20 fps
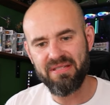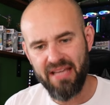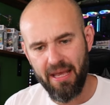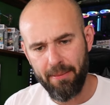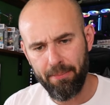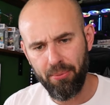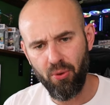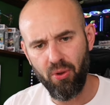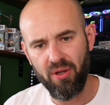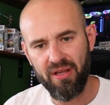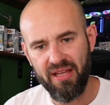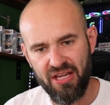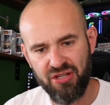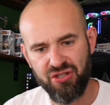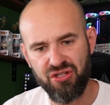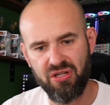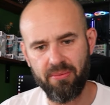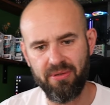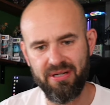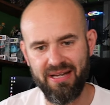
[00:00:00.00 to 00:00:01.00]
Deadpool
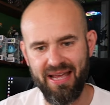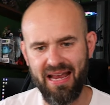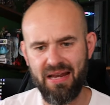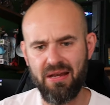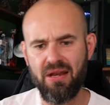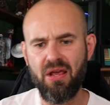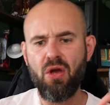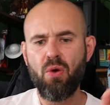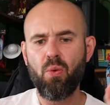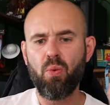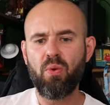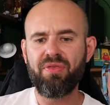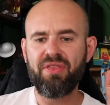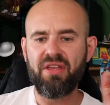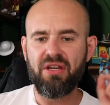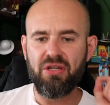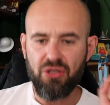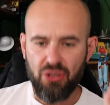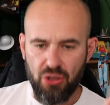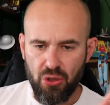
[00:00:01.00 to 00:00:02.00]
issue number 9 with
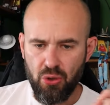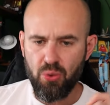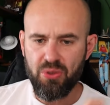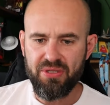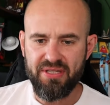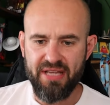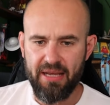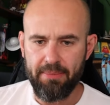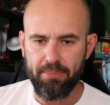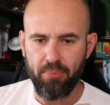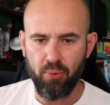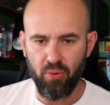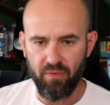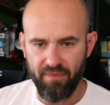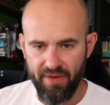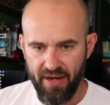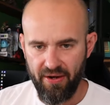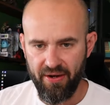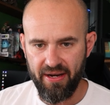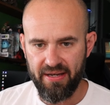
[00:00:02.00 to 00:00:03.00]
the new
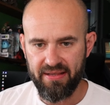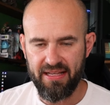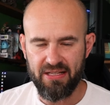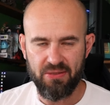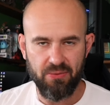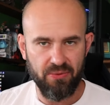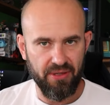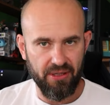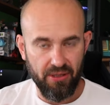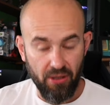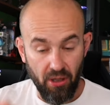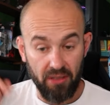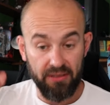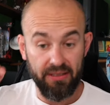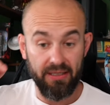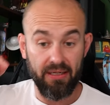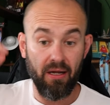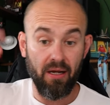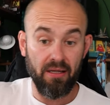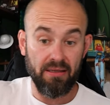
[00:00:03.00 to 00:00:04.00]
Deadpool variant, that's what they
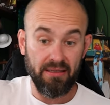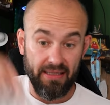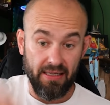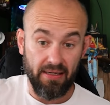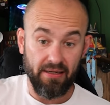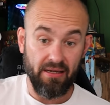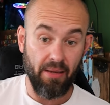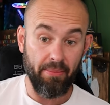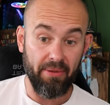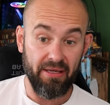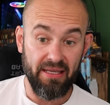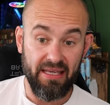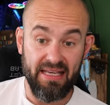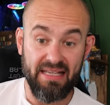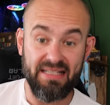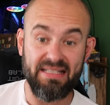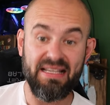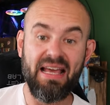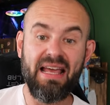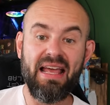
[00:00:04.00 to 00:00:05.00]
called it on League of Comic
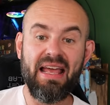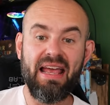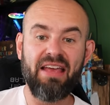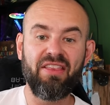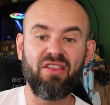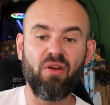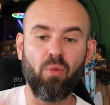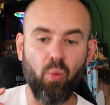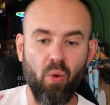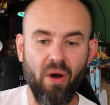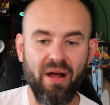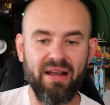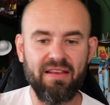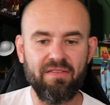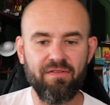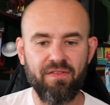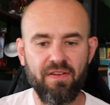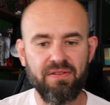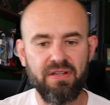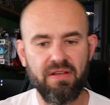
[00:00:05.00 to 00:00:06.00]
Geeks, and the 1
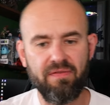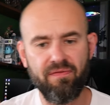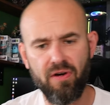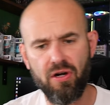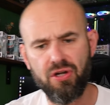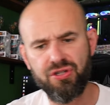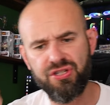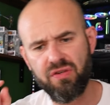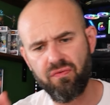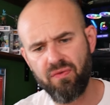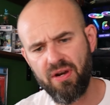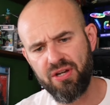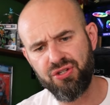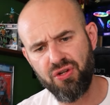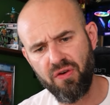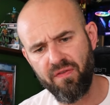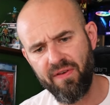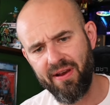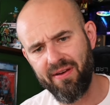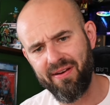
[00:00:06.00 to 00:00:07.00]
in 50 virgin
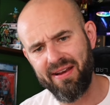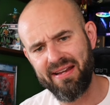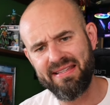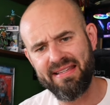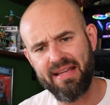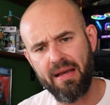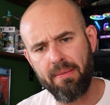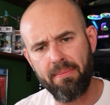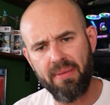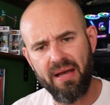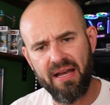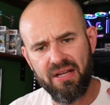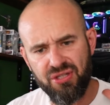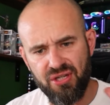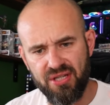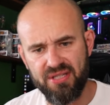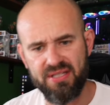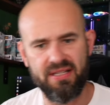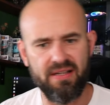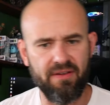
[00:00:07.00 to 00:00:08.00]
ratio variant done by
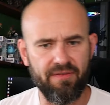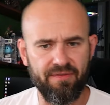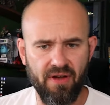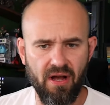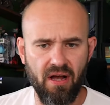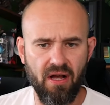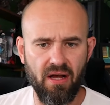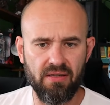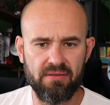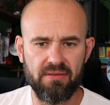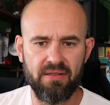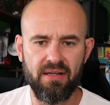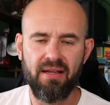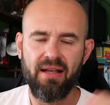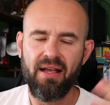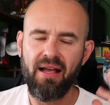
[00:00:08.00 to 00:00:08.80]
Jessica Fong.